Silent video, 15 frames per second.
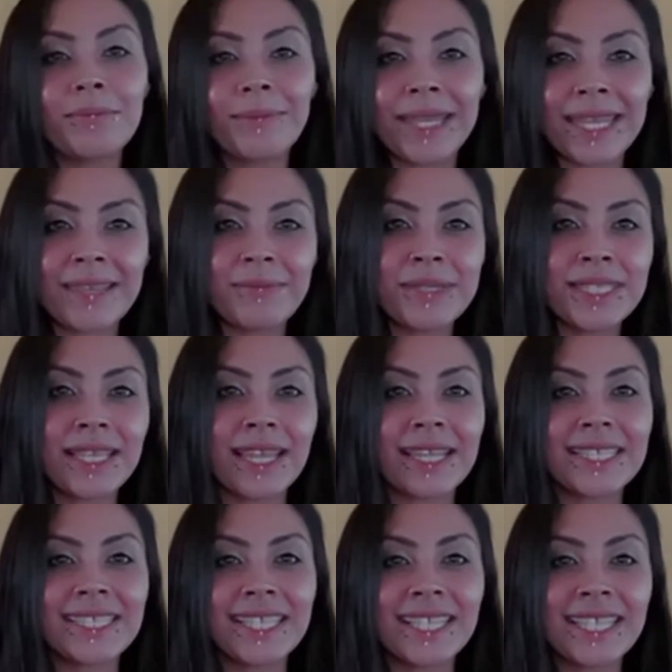My name is
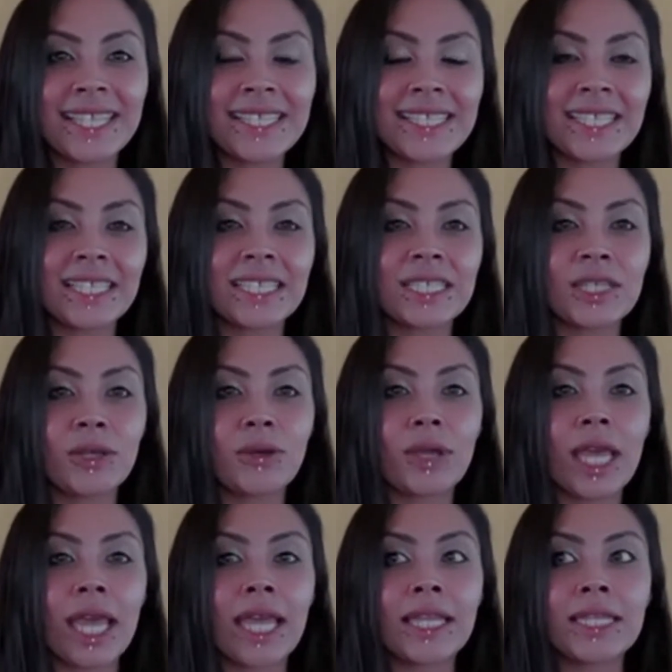Araceli
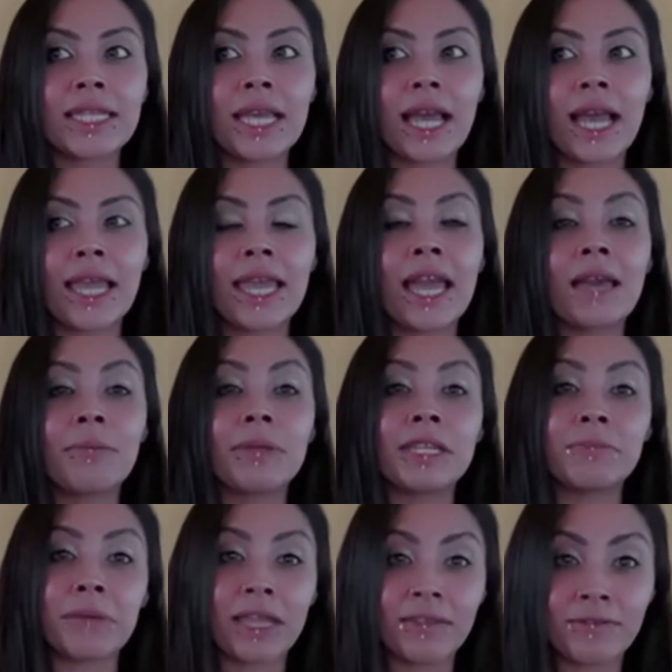Enciso, and I am
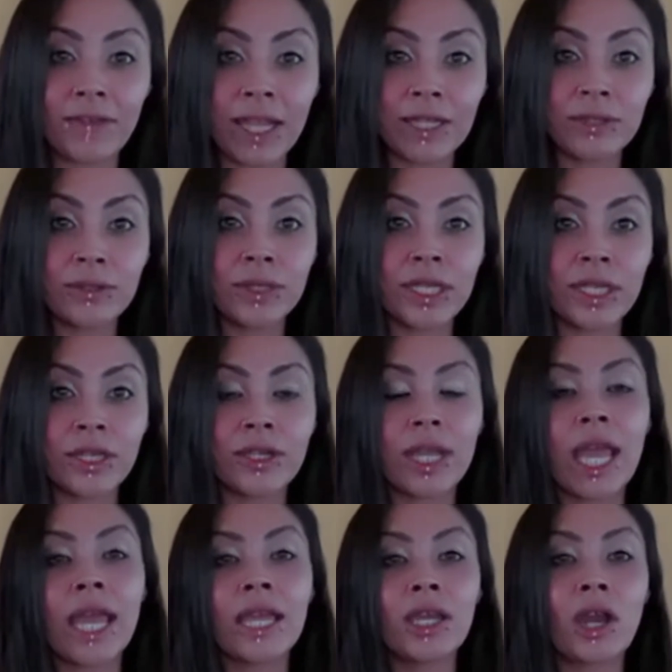in my final year at